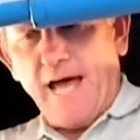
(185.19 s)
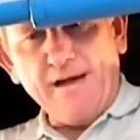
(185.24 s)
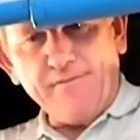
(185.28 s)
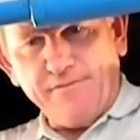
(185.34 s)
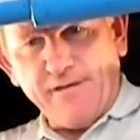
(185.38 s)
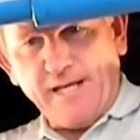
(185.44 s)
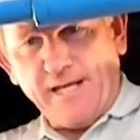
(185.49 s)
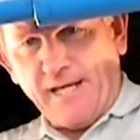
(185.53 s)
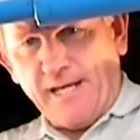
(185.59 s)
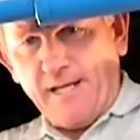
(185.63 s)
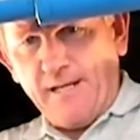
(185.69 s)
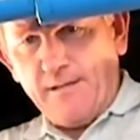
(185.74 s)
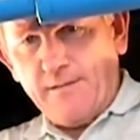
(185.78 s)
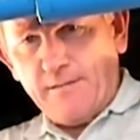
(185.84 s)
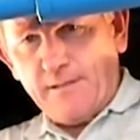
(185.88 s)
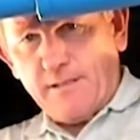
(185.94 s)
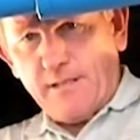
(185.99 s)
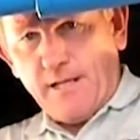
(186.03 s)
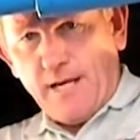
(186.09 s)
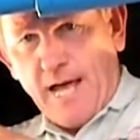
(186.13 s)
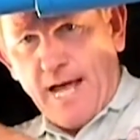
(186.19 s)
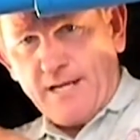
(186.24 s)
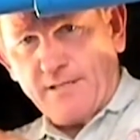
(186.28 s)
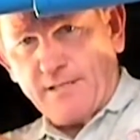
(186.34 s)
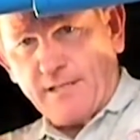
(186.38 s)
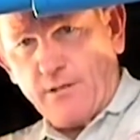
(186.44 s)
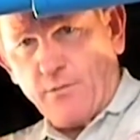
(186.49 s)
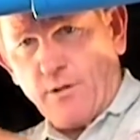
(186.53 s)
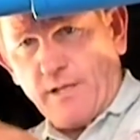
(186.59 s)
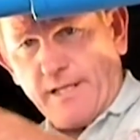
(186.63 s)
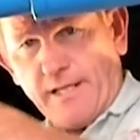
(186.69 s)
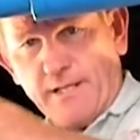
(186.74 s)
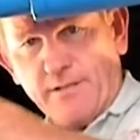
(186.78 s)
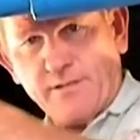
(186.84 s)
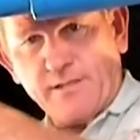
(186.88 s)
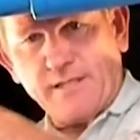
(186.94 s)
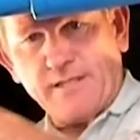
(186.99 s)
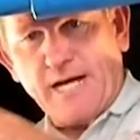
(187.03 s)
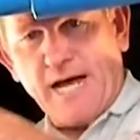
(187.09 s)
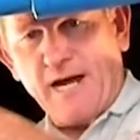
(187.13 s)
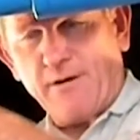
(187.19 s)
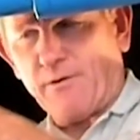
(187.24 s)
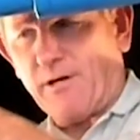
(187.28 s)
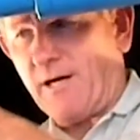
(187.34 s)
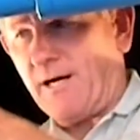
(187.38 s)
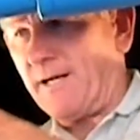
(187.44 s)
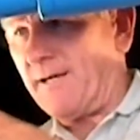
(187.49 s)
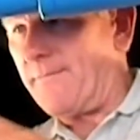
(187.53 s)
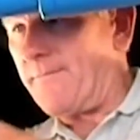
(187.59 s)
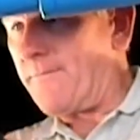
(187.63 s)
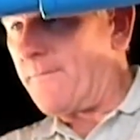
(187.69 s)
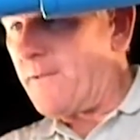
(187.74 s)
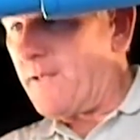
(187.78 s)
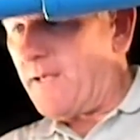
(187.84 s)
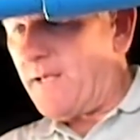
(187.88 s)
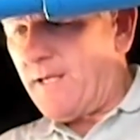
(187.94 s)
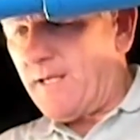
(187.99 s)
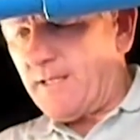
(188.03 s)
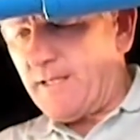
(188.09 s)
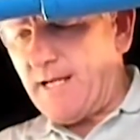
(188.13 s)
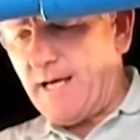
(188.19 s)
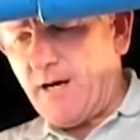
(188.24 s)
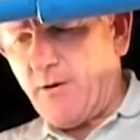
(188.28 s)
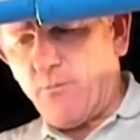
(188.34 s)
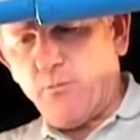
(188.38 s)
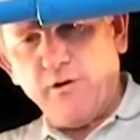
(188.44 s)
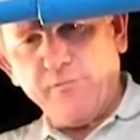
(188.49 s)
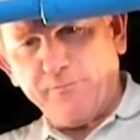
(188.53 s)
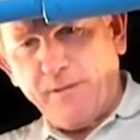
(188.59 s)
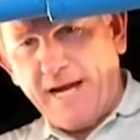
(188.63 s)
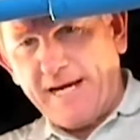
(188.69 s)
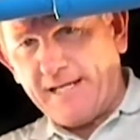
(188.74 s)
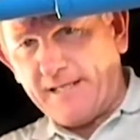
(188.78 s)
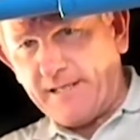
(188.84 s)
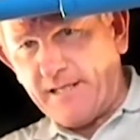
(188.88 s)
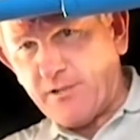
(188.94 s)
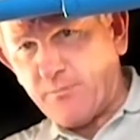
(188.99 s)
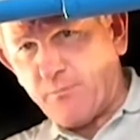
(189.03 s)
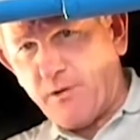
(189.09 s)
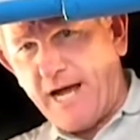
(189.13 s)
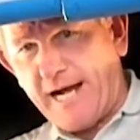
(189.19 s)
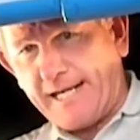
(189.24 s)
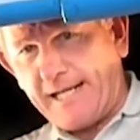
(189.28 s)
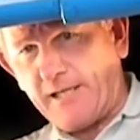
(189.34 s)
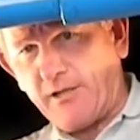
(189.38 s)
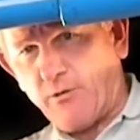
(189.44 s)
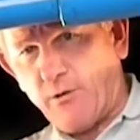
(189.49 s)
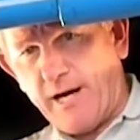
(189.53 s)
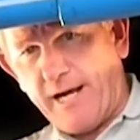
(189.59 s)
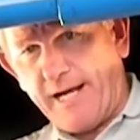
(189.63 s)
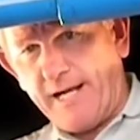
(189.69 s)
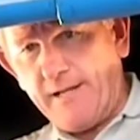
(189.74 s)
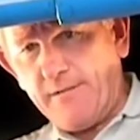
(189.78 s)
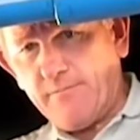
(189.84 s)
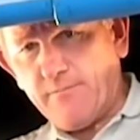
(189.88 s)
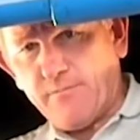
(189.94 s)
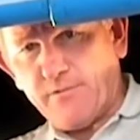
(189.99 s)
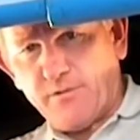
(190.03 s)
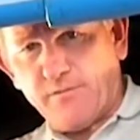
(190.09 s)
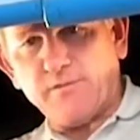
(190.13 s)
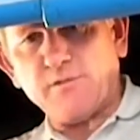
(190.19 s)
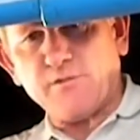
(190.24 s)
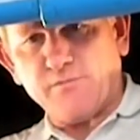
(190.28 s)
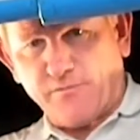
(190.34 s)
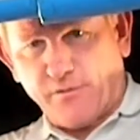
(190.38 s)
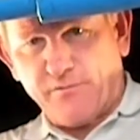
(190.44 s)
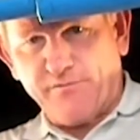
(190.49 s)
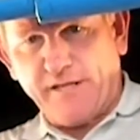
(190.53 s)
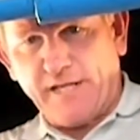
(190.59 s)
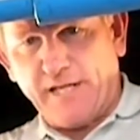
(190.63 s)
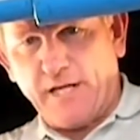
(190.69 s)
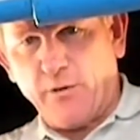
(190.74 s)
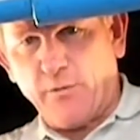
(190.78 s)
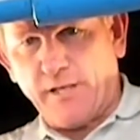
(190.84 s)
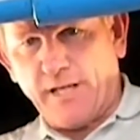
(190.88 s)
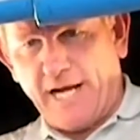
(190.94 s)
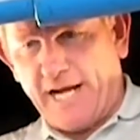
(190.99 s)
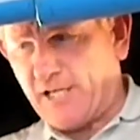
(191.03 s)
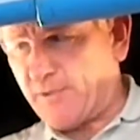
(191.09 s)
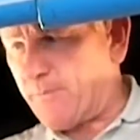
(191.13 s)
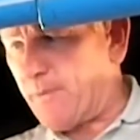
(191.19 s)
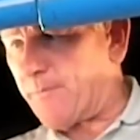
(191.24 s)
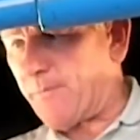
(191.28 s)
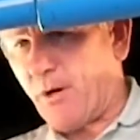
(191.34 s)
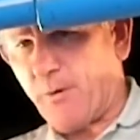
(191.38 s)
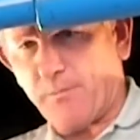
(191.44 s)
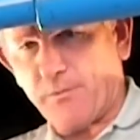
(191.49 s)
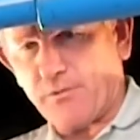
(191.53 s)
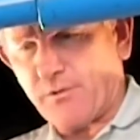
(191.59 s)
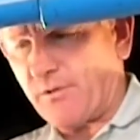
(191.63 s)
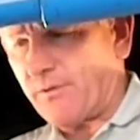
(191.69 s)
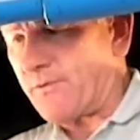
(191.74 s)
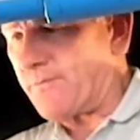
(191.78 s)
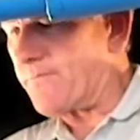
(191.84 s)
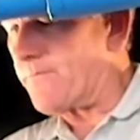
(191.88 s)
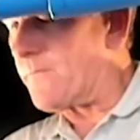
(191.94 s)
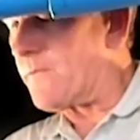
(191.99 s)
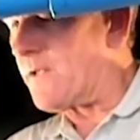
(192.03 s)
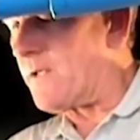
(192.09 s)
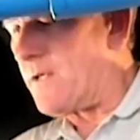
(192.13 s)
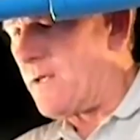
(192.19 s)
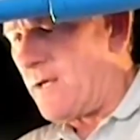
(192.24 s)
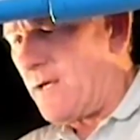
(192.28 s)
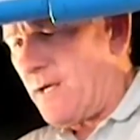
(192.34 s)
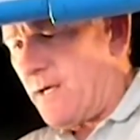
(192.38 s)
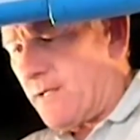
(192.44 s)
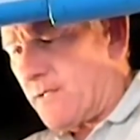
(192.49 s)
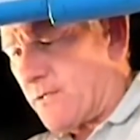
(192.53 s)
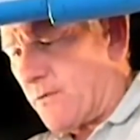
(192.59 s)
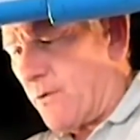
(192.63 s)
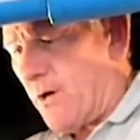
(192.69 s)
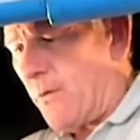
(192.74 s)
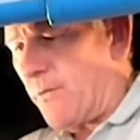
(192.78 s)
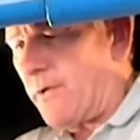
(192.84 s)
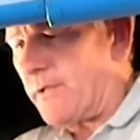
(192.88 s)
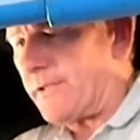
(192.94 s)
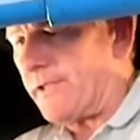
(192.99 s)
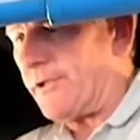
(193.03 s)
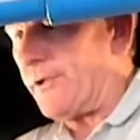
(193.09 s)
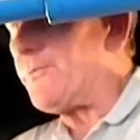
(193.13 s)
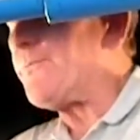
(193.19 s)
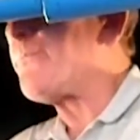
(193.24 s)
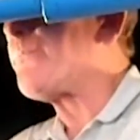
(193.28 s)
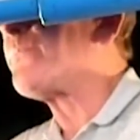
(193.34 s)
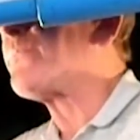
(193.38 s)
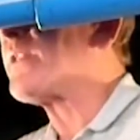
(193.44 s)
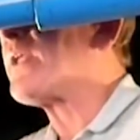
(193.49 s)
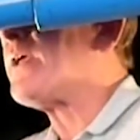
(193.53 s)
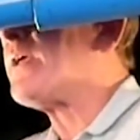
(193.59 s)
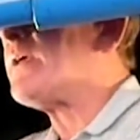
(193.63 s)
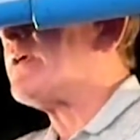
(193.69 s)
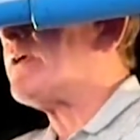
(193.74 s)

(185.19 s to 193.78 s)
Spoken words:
That V has to go against the tie rod. Now, we painted this bracket gray for video enhancement purposes. So what we'll do